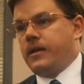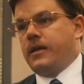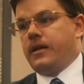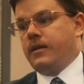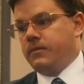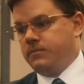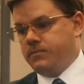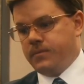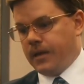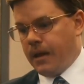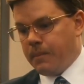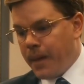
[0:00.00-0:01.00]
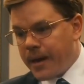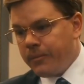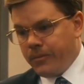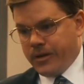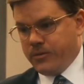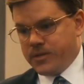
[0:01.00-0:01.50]
security team
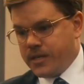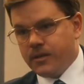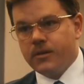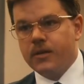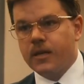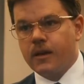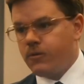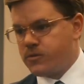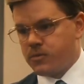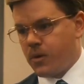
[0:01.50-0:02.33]
to investigate the